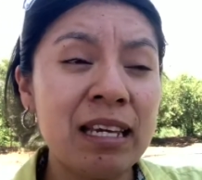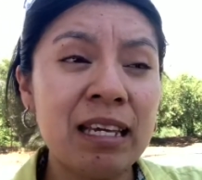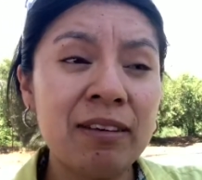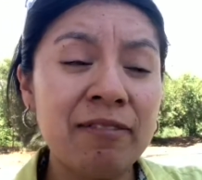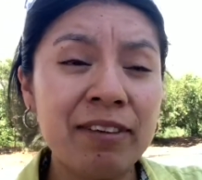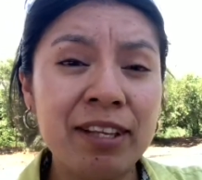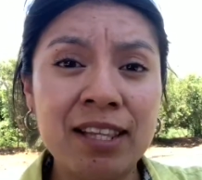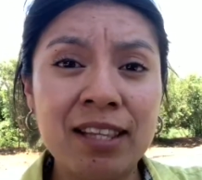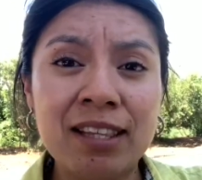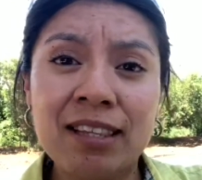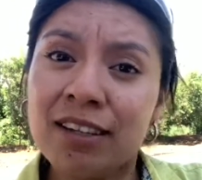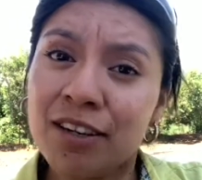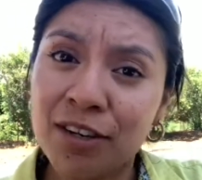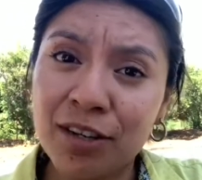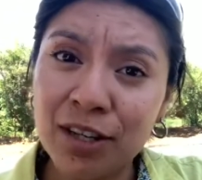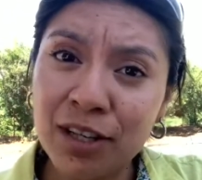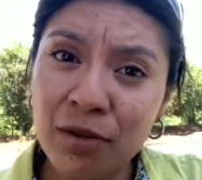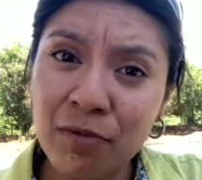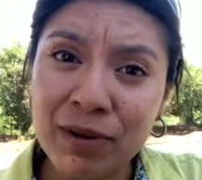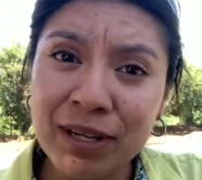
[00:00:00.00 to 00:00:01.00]
even
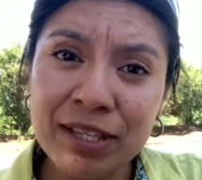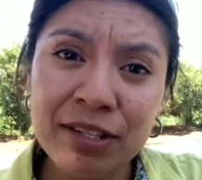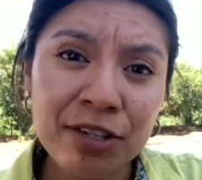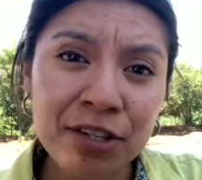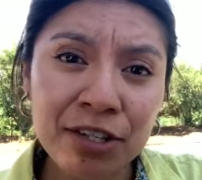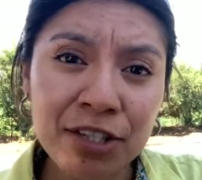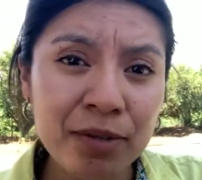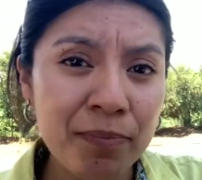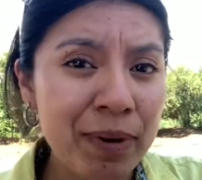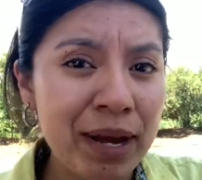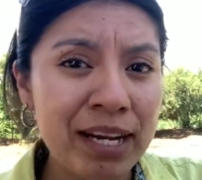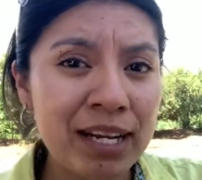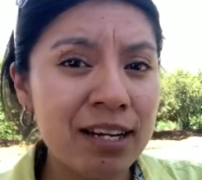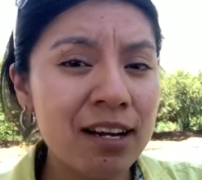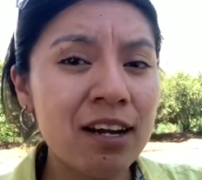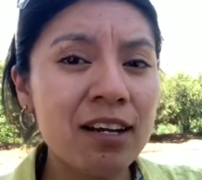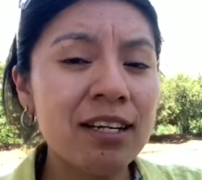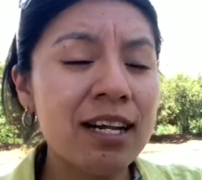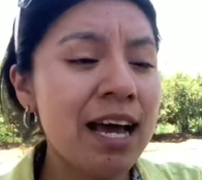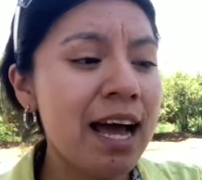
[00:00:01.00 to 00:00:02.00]
early winter, depending
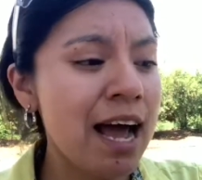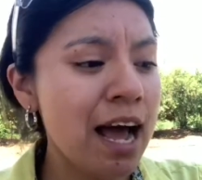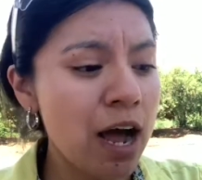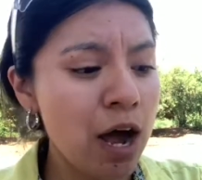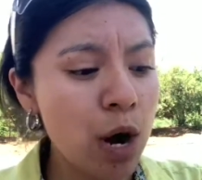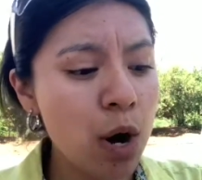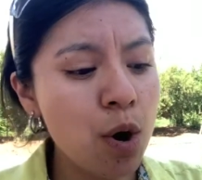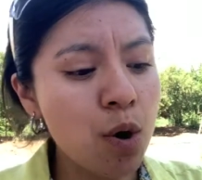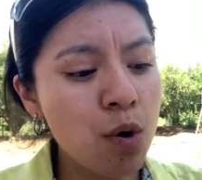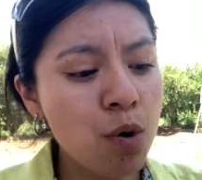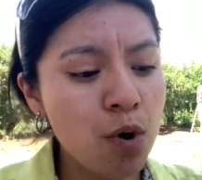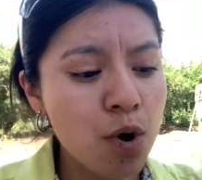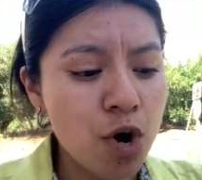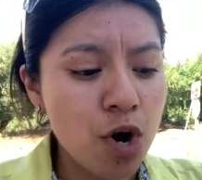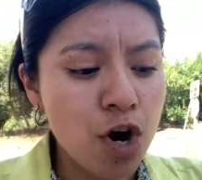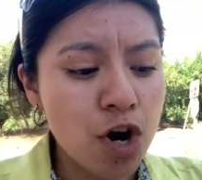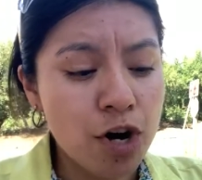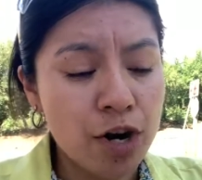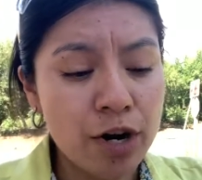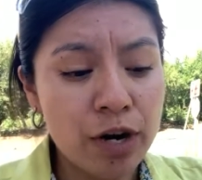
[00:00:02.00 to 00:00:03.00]
on how
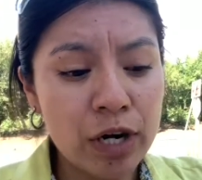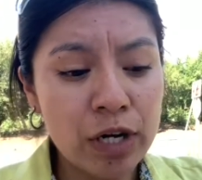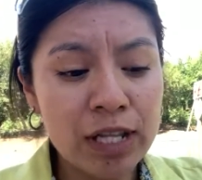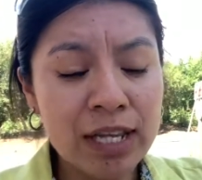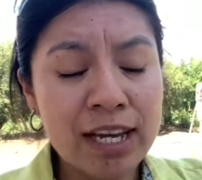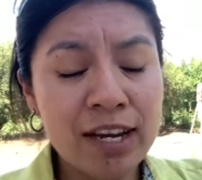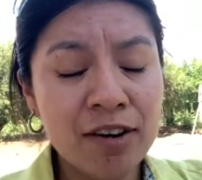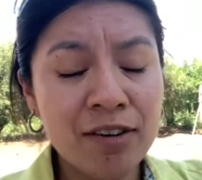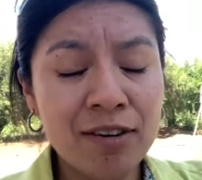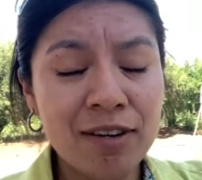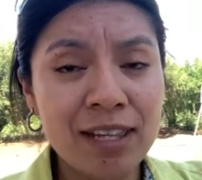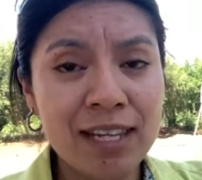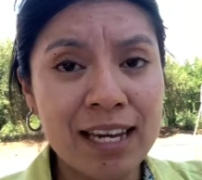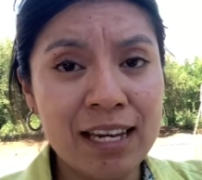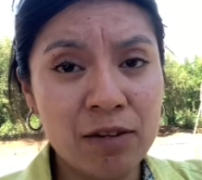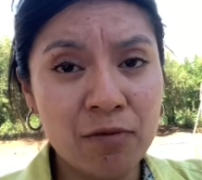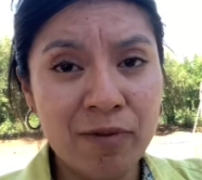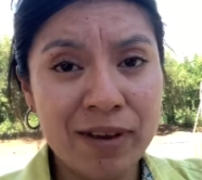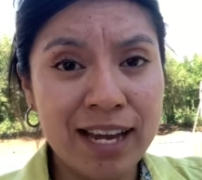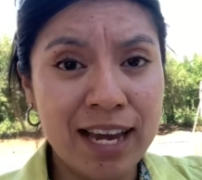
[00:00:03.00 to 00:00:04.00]
early or
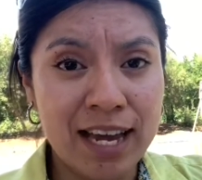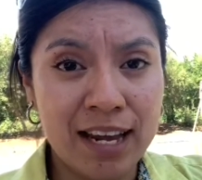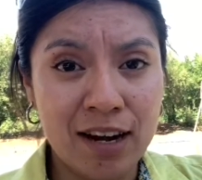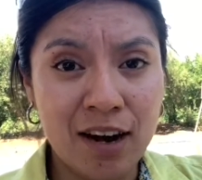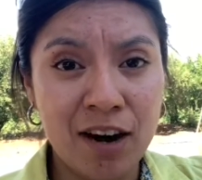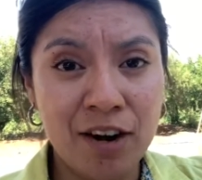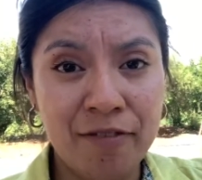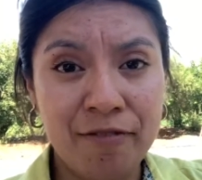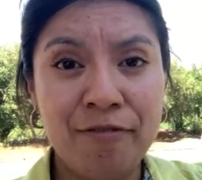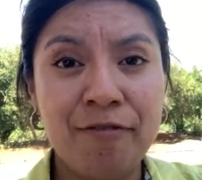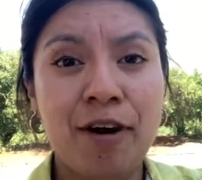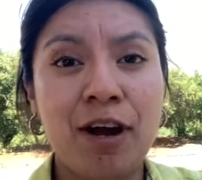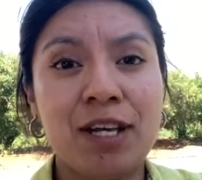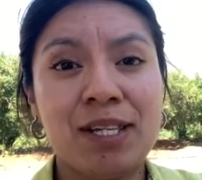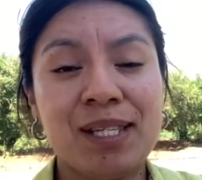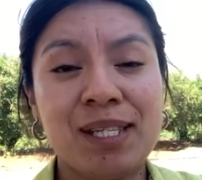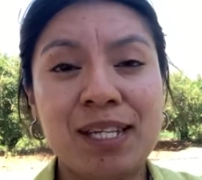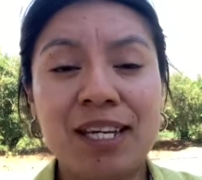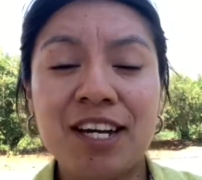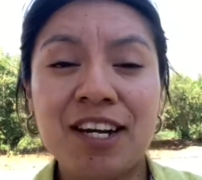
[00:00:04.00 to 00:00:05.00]
late we get our
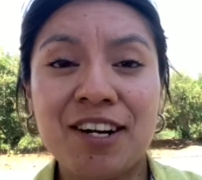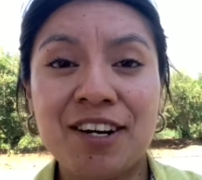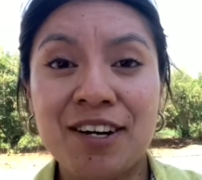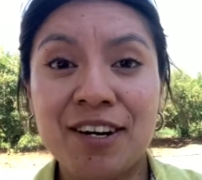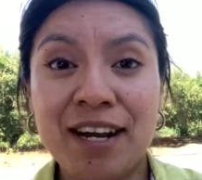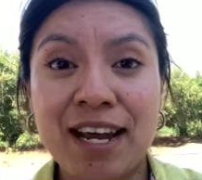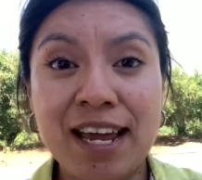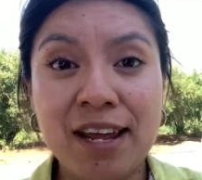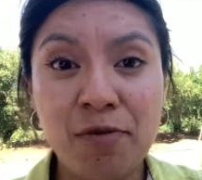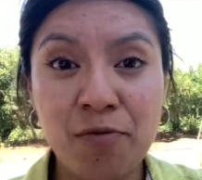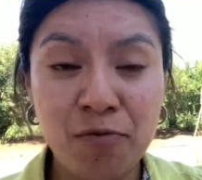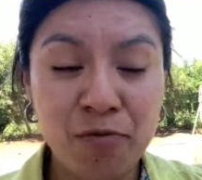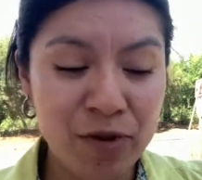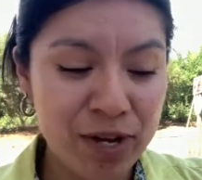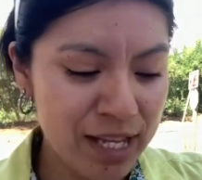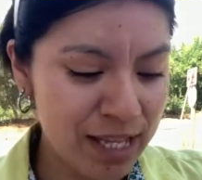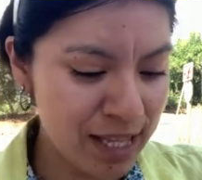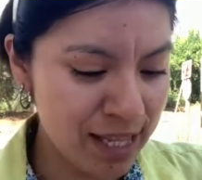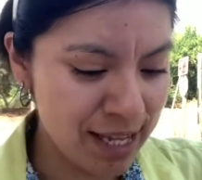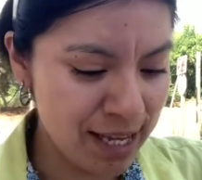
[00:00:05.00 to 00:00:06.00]
frost here in
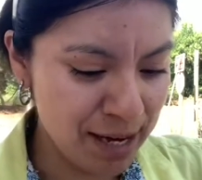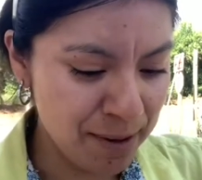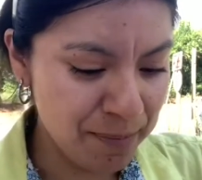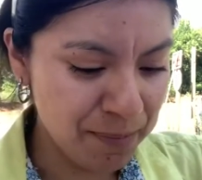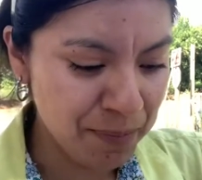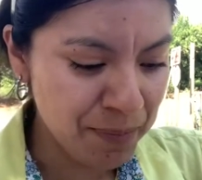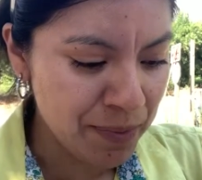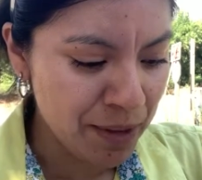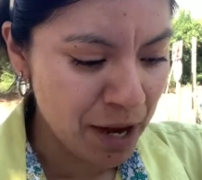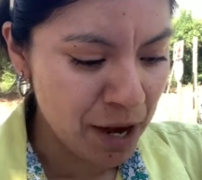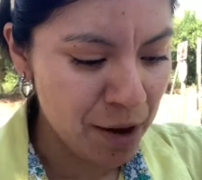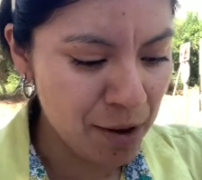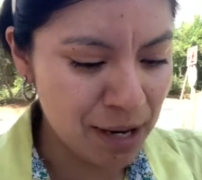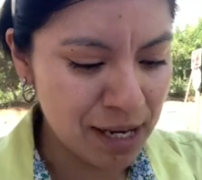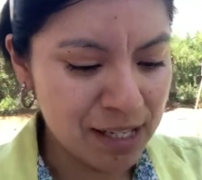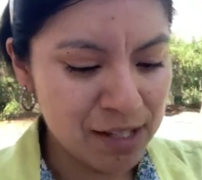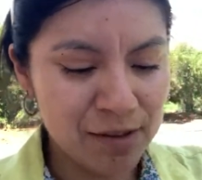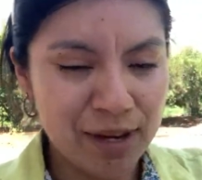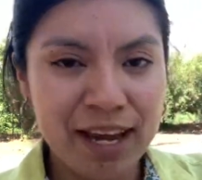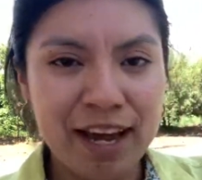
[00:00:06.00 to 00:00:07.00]
Reedley.
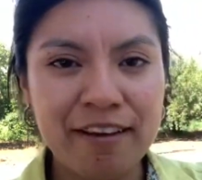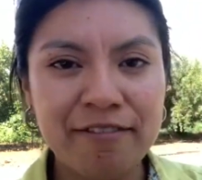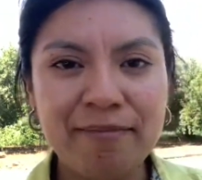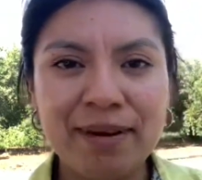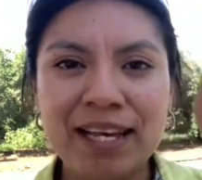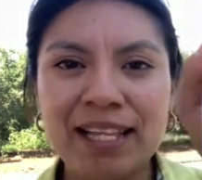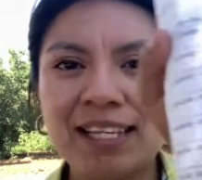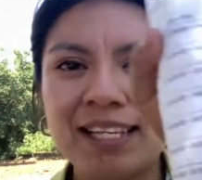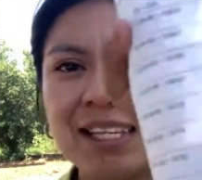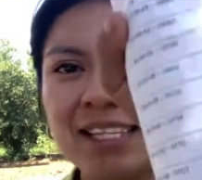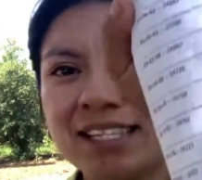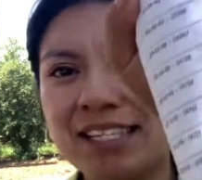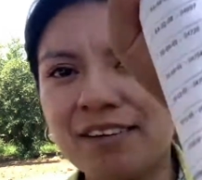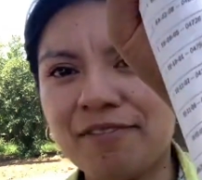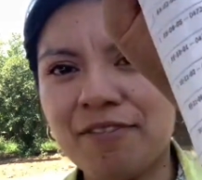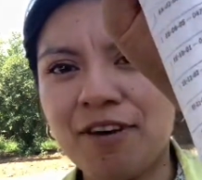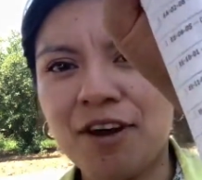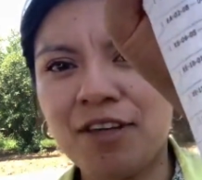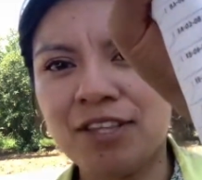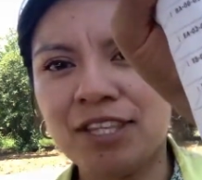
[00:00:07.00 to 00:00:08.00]
Okay, so I have my list
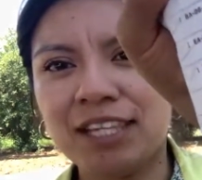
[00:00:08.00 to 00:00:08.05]
of all the